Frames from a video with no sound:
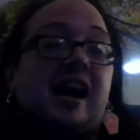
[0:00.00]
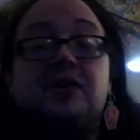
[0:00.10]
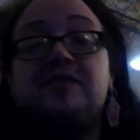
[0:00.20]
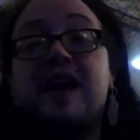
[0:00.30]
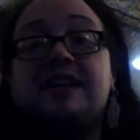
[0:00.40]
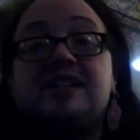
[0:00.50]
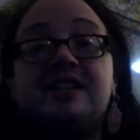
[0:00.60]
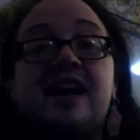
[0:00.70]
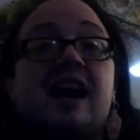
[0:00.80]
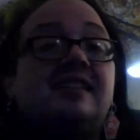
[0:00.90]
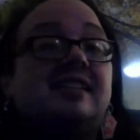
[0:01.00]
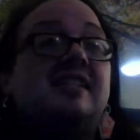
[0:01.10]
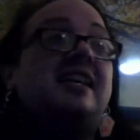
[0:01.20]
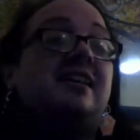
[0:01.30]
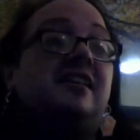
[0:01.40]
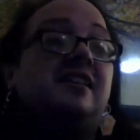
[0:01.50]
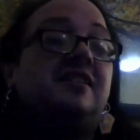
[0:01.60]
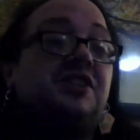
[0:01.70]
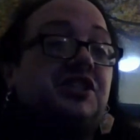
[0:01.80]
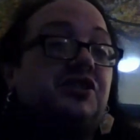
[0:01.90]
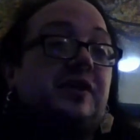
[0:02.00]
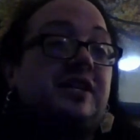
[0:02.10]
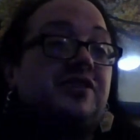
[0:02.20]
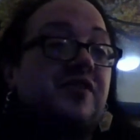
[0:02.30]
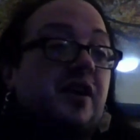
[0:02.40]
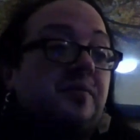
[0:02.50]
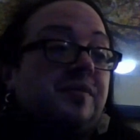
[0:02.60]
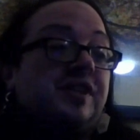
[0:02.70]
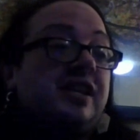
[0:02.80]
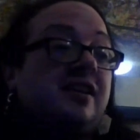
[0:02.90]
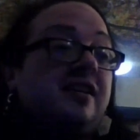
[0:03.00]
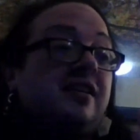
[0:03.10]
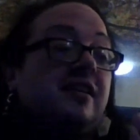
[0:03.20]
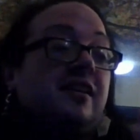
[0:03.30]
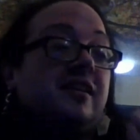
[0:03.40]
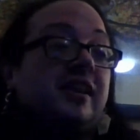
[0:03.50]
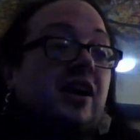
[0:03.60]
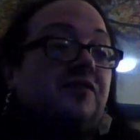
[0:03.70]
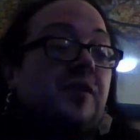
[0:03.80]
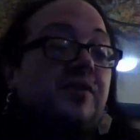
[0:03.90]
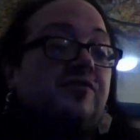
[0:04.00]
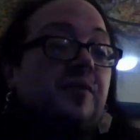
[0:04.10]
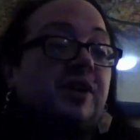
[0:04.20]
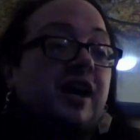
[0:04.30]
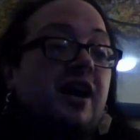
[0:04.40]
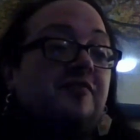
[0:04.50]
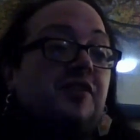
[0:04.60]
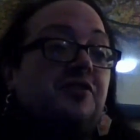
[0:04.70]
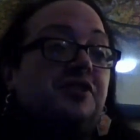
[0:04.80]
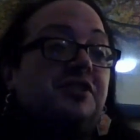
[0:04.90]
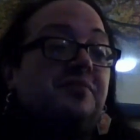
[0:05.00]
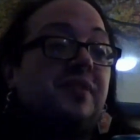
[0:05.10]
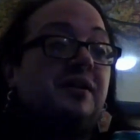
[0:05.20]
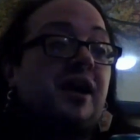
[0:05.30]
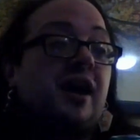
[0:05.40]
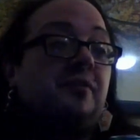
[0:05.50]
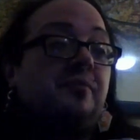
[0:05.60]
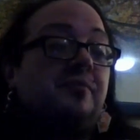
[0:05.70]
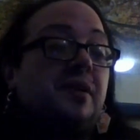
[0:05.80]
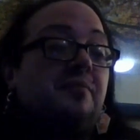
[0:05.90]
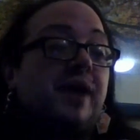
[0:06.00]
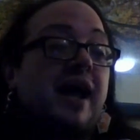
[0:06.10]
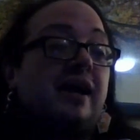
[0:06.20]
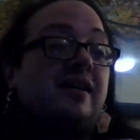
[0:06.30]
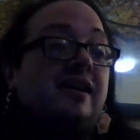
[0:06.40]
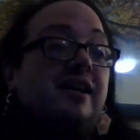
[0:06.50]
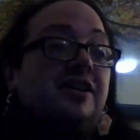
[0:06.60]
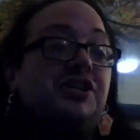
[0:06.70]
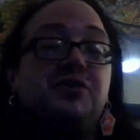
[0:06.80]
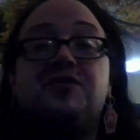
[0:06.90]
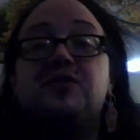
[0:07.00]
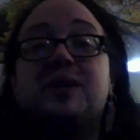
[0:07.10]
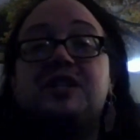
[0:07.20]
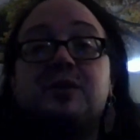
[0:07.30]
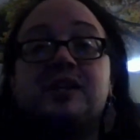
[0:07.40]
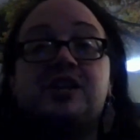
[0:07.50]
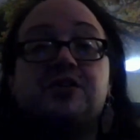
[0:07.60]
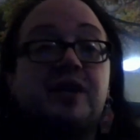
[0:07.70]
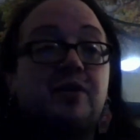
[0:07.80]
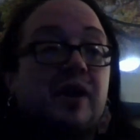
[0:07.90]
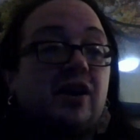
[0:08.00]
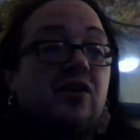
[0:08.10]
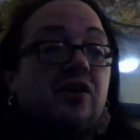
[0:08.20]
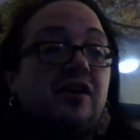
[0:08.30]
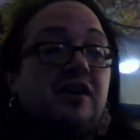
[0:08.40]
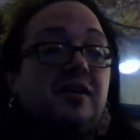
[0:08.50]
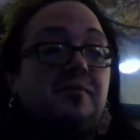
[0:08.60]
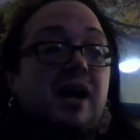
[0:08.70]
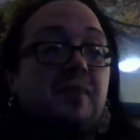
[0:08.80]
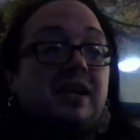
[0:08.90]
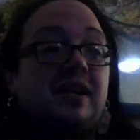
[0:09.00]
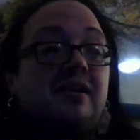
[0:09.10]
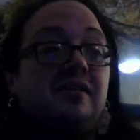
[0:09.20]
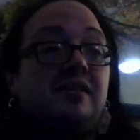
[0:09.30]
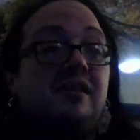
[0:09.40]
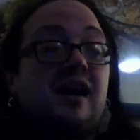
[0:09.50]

I would have had to not see the screens from the, you know, from the convos back in June of 2023, where Poppy